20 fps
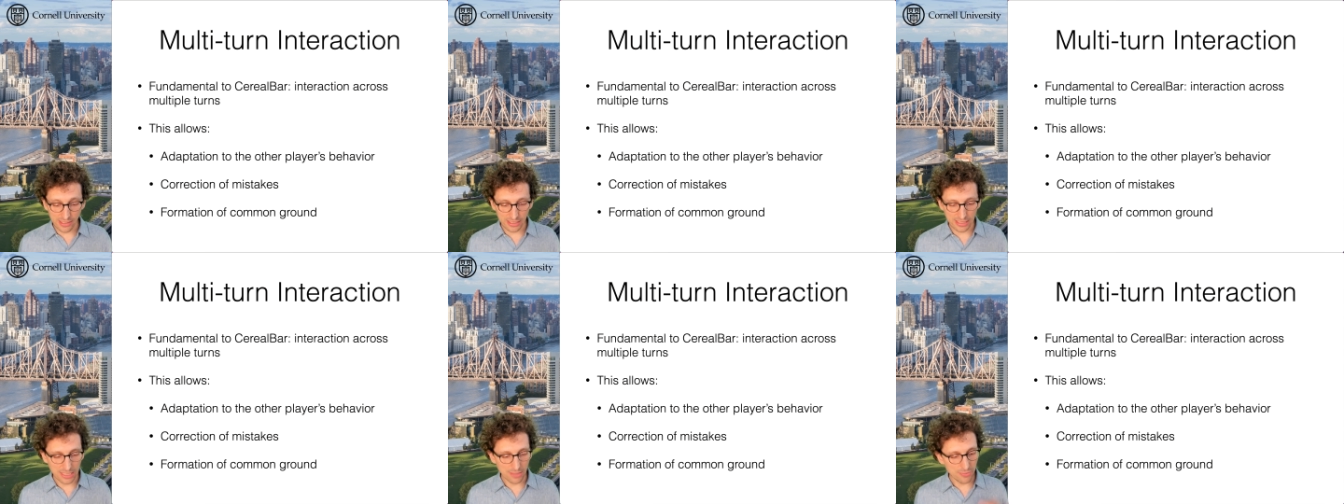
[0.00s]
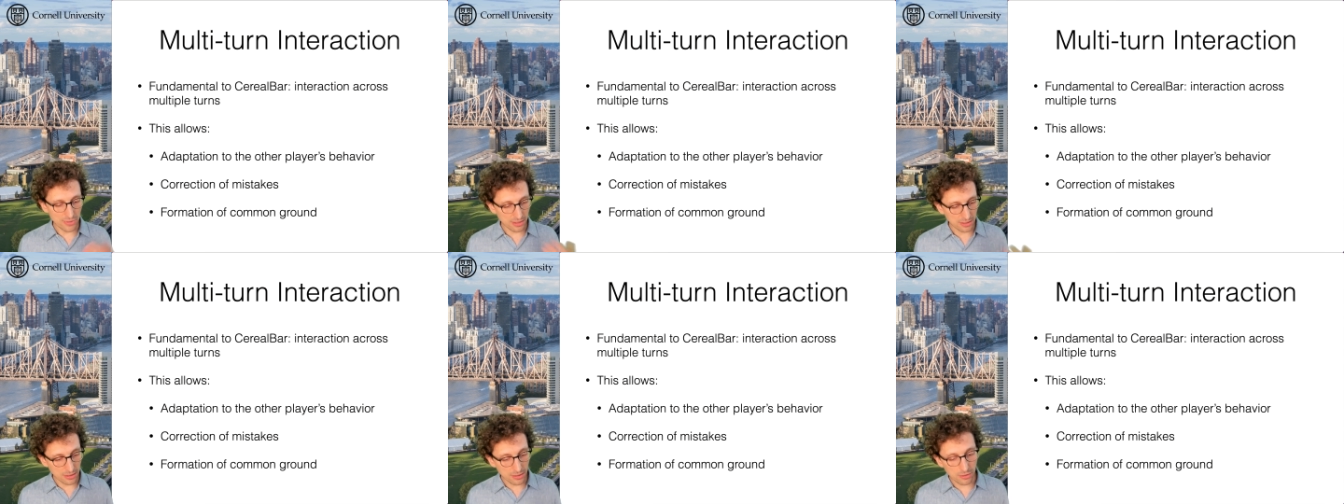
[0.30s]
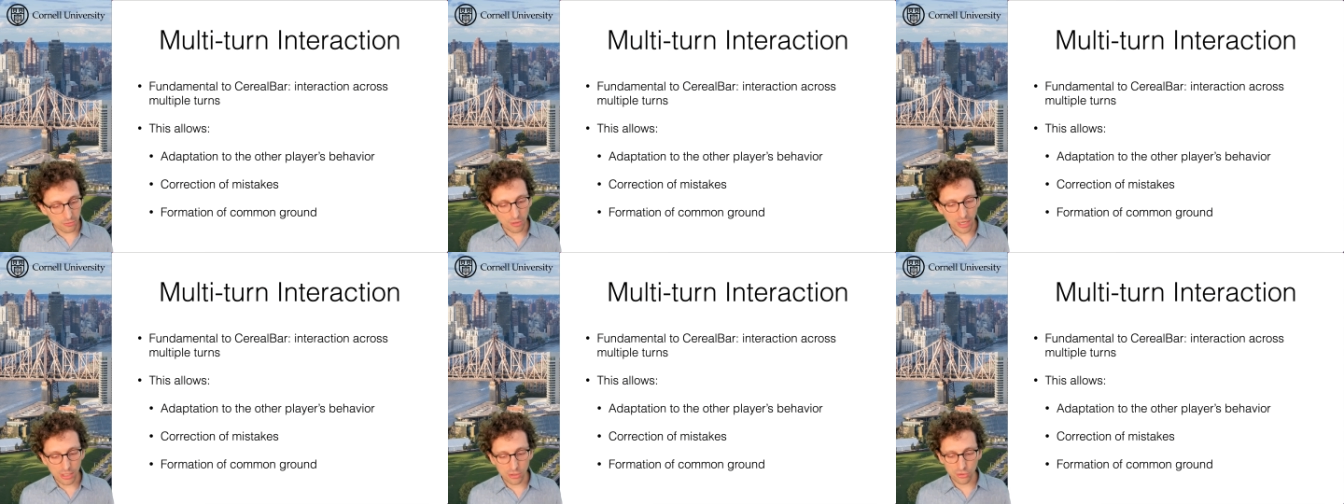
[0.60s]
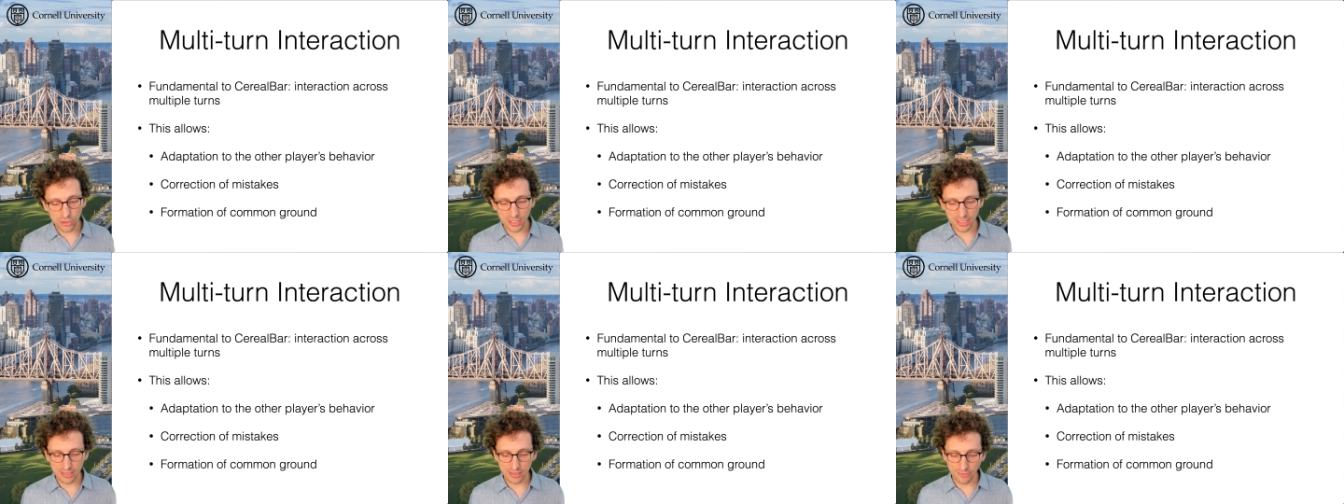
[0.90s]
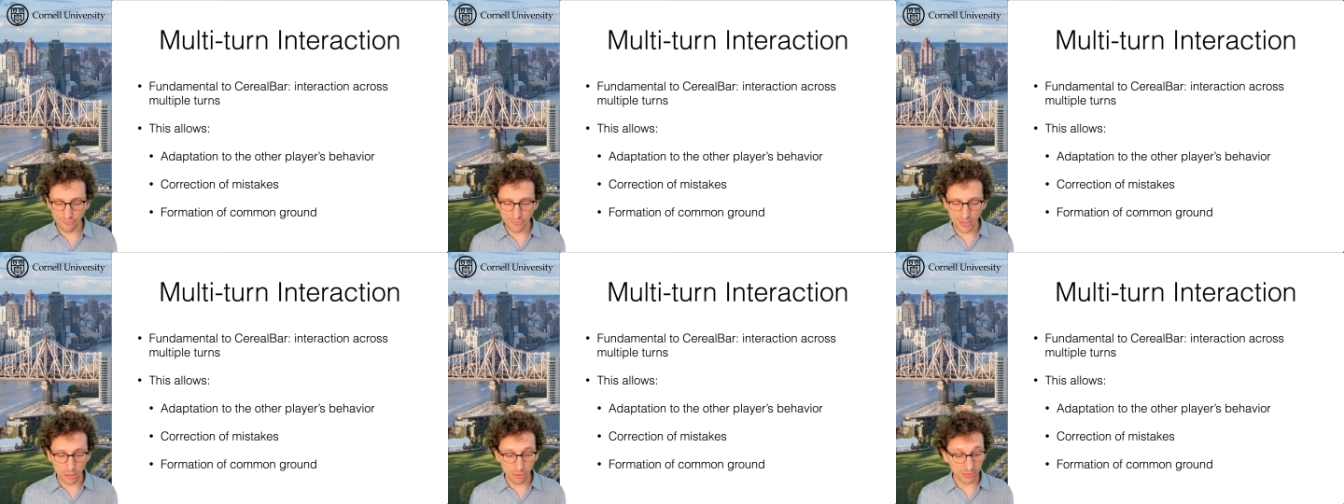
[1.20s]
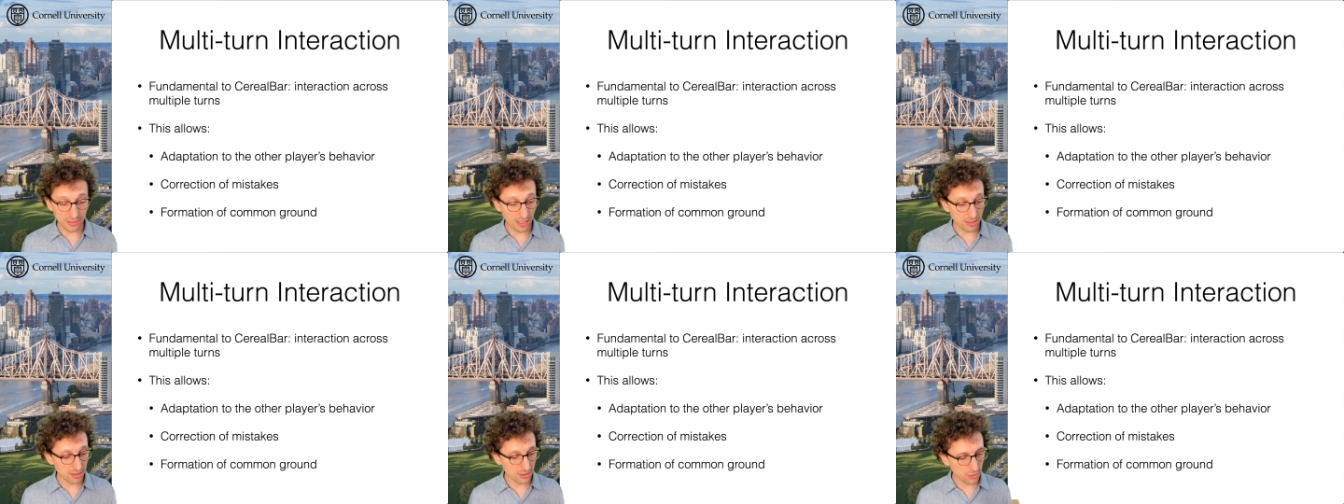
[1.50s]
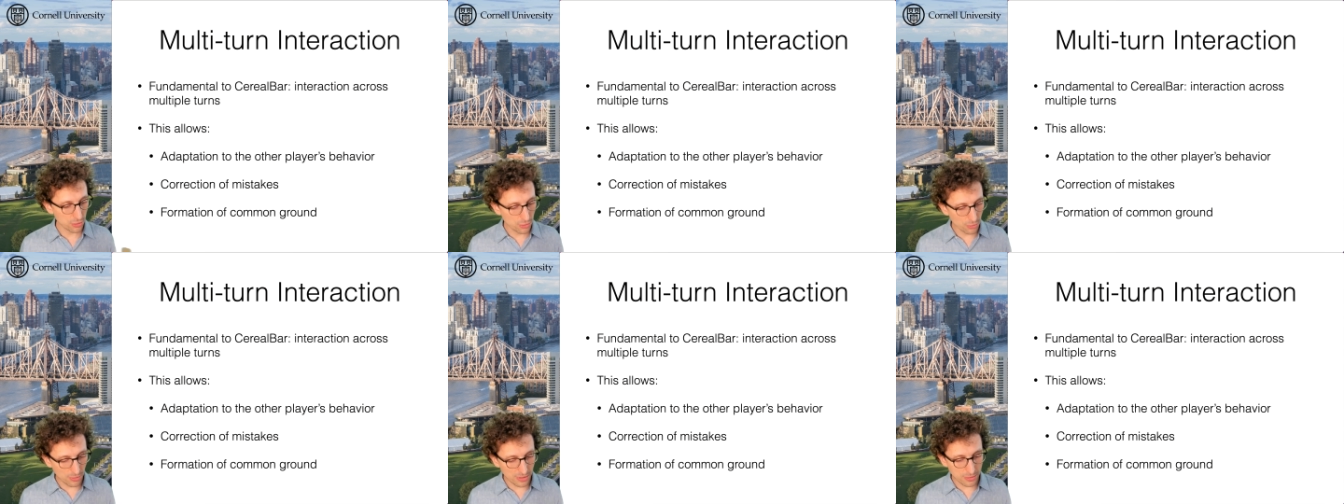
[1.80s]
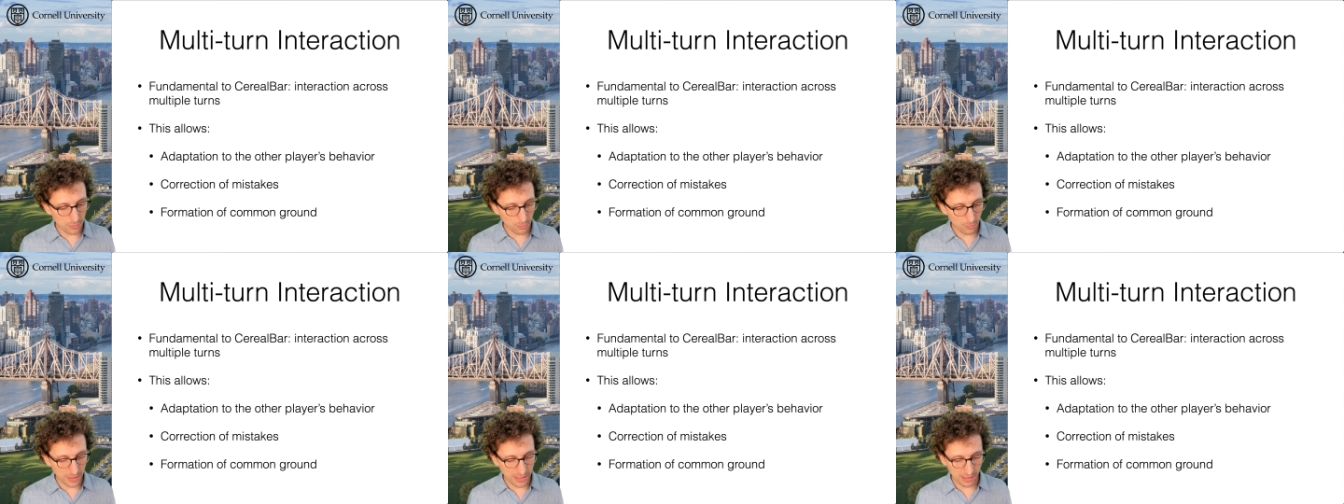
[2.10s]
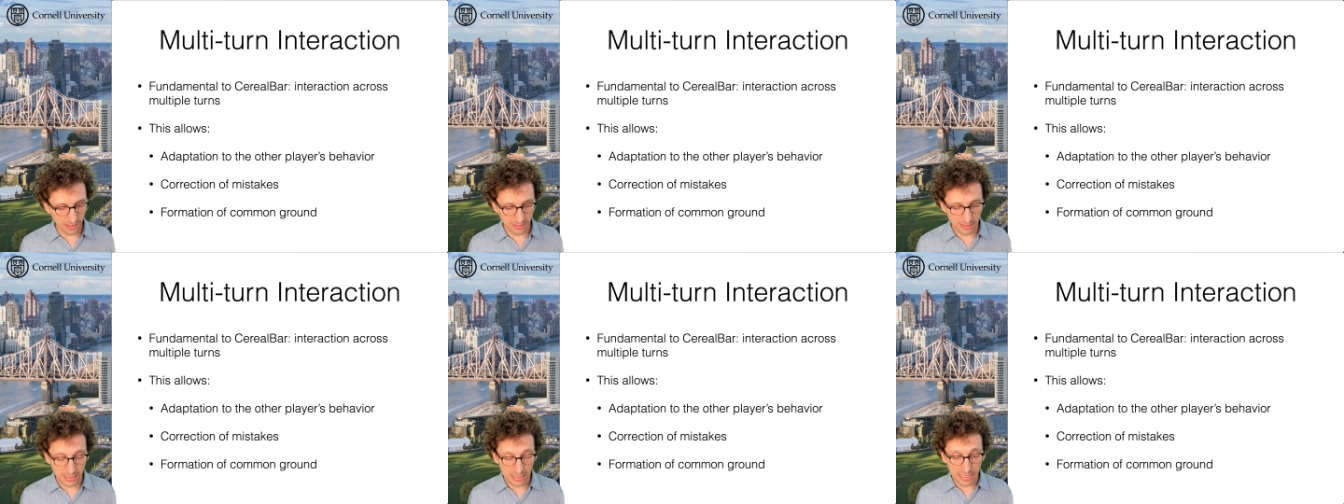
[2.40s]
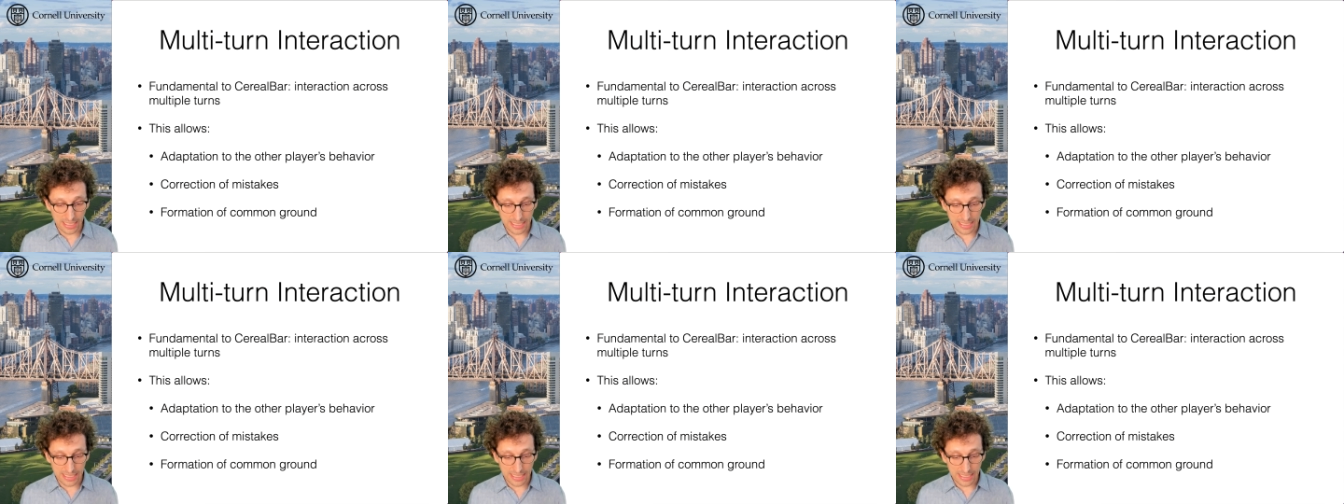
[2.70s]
gives an instruction and the follower doesn't do it well,